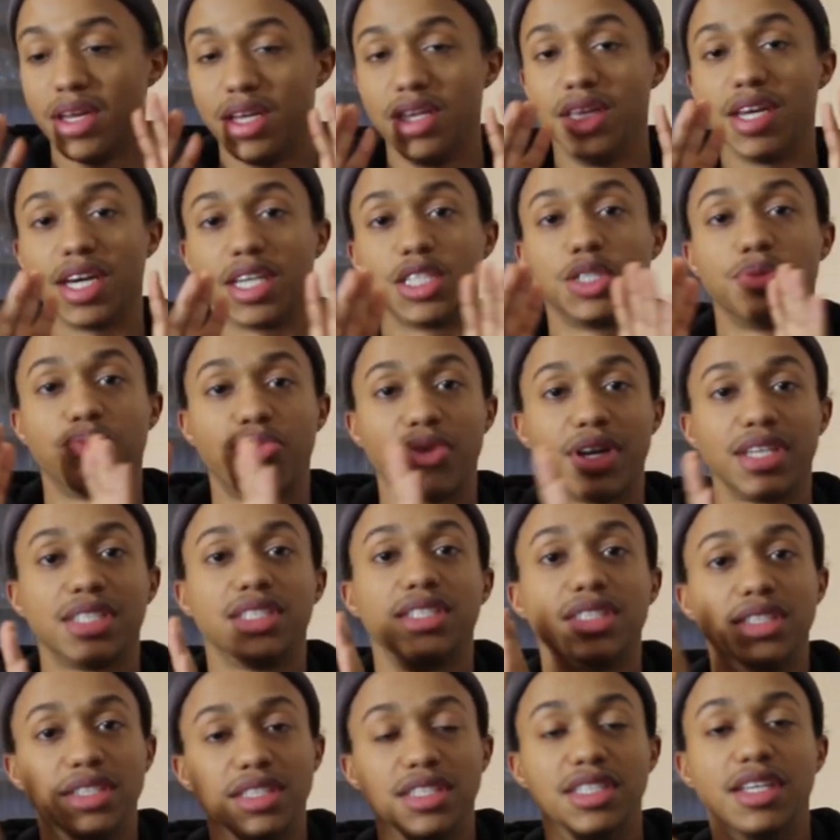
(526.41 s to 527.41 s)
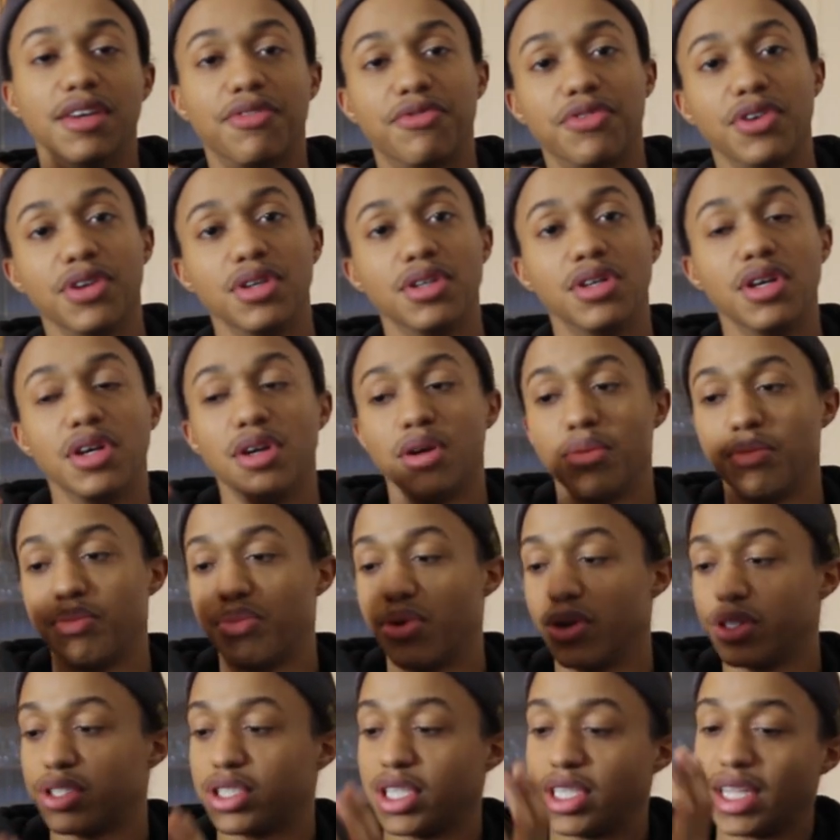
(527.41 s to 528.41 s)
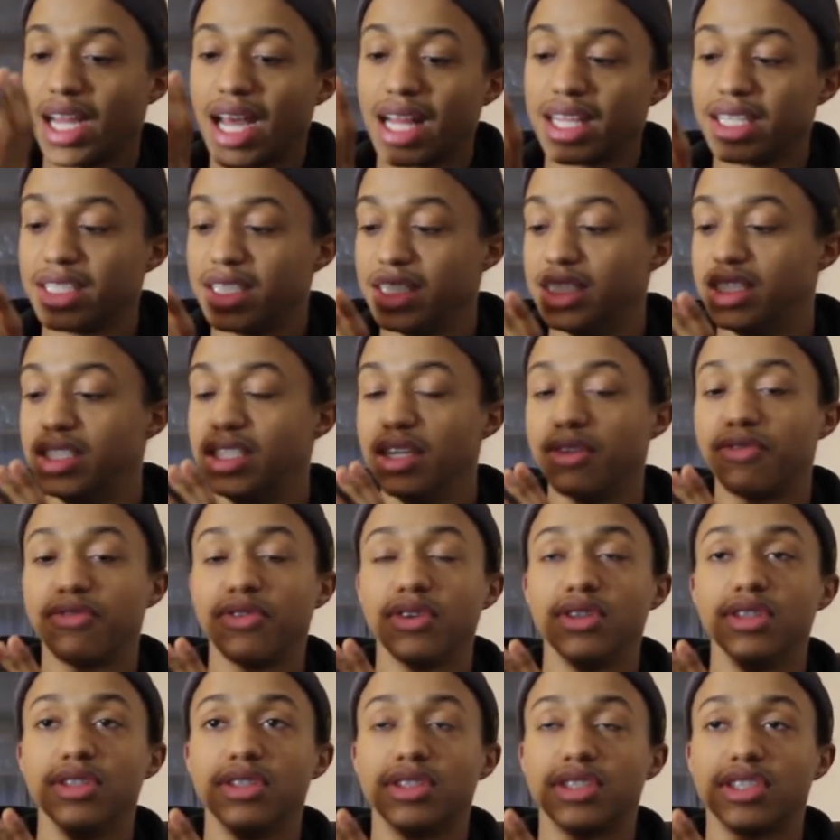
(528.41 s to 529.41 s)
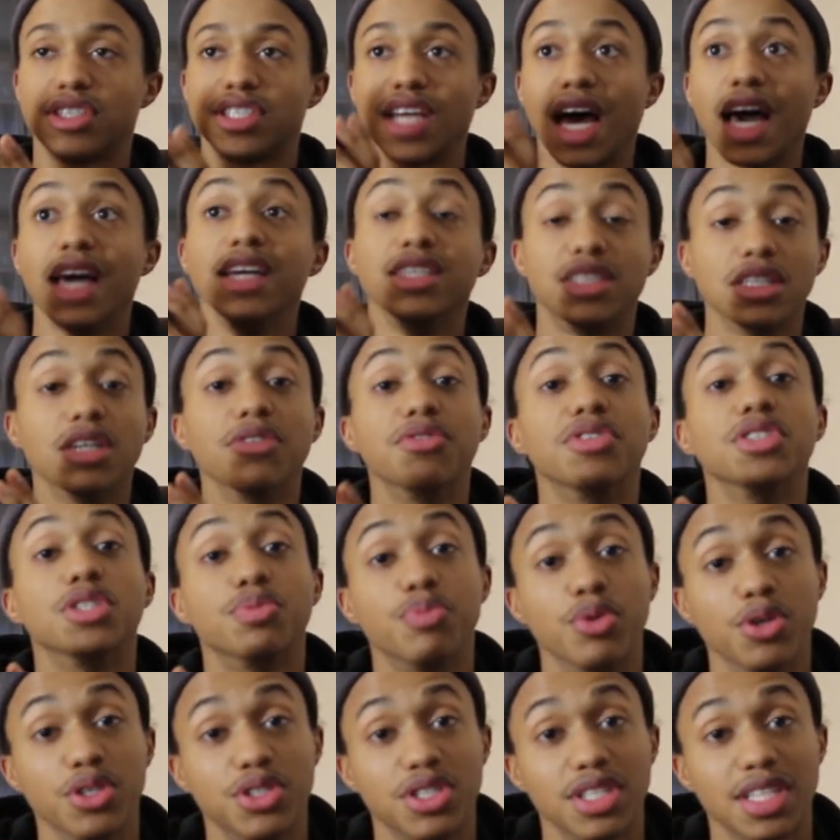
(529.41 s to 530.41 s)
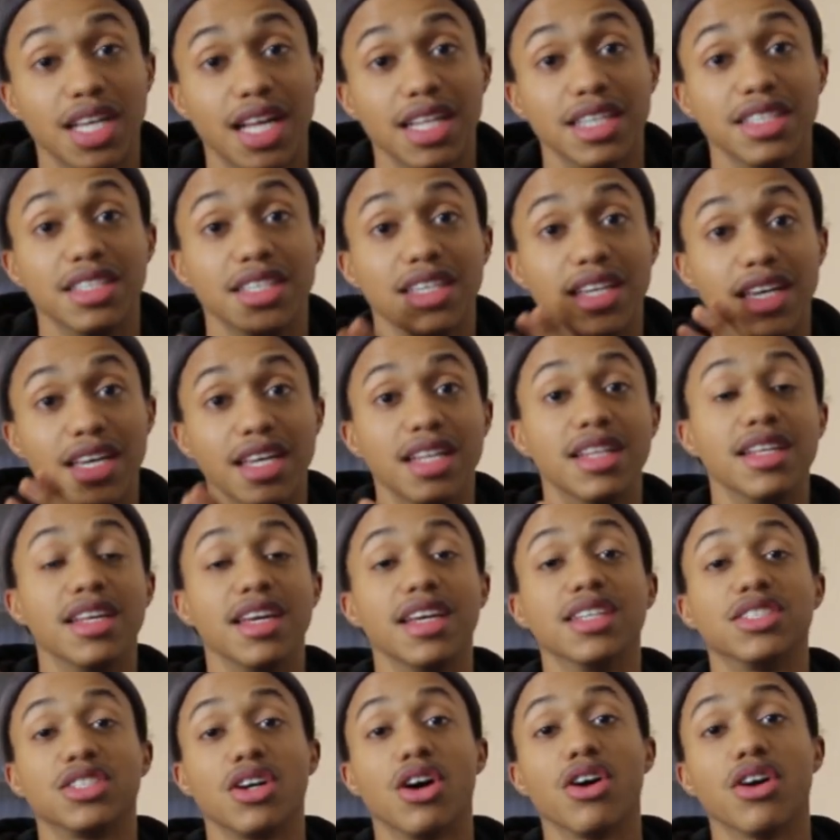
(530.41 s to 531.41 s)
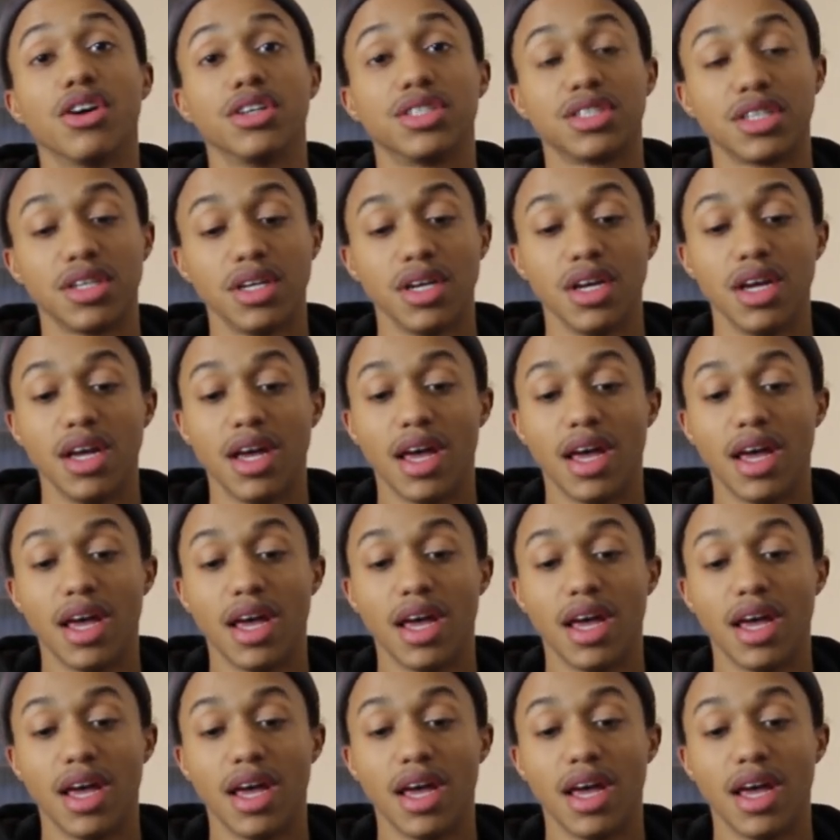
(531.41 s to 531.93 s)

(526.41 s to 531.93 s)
he expressed different personalities, different sides of his personality in his art.